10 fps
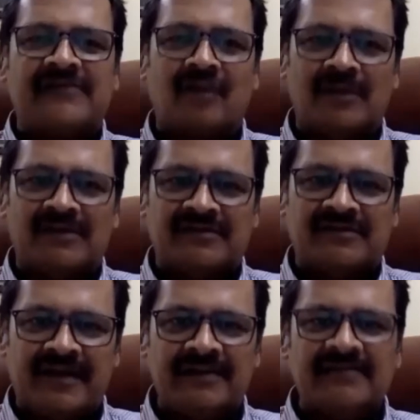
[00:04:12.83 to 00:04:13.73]
from its
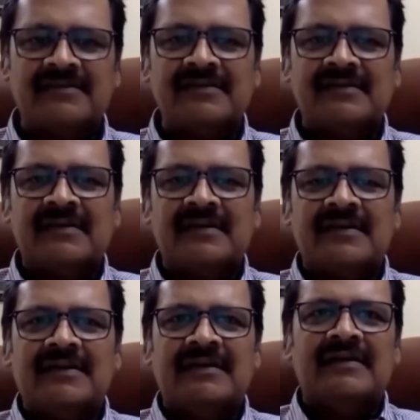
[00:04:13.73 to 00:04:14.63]
vendors
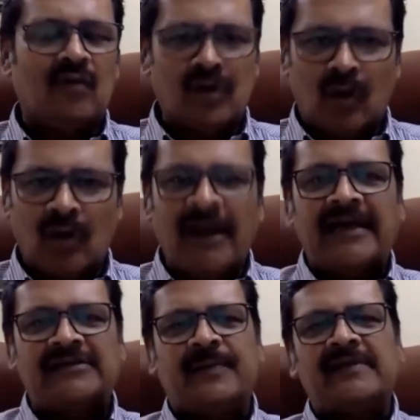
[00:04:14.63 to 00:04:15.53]
on all
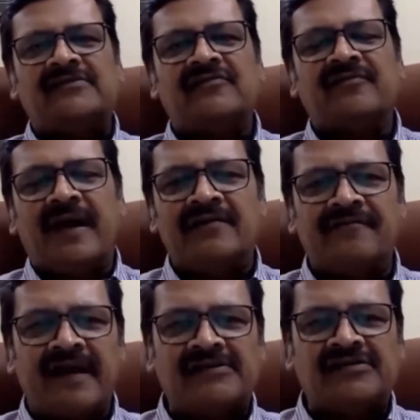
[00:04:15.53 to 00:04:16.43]
aspects of
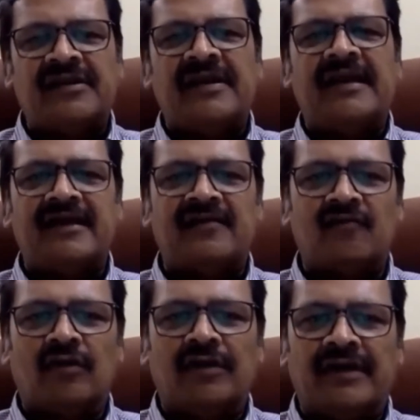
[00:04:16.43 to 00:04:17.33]
manufacturing and
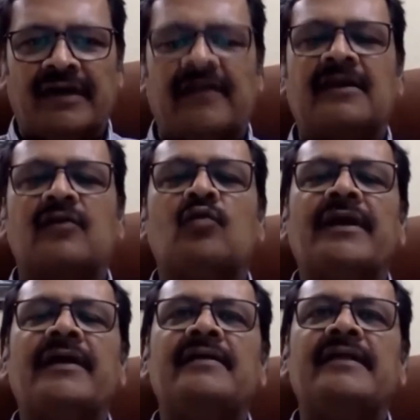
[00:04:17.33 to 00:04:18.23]
quality,
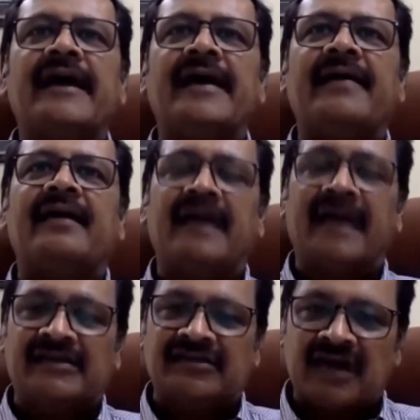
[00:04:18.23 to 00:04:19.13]
including their
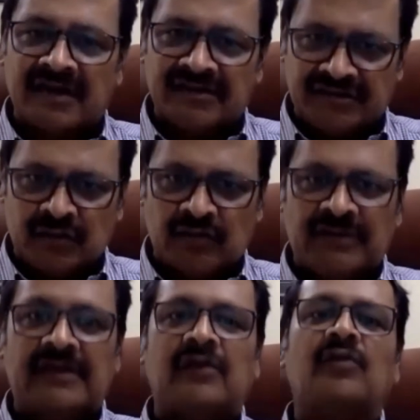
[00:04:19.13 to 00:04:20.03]
HR issues,
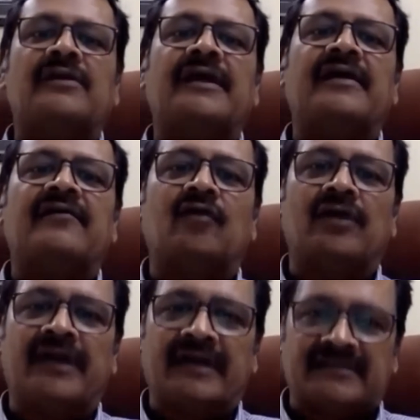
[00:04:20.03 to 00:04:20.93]
including their
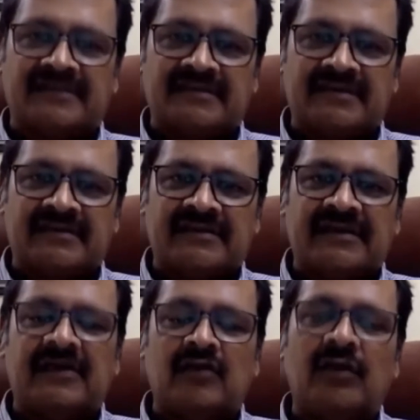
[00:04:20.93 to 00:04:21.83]
quality
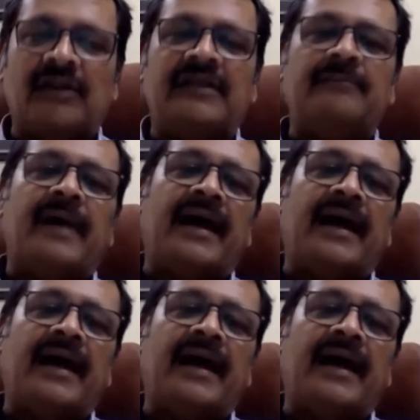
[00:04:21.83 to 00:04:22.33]
consistency, including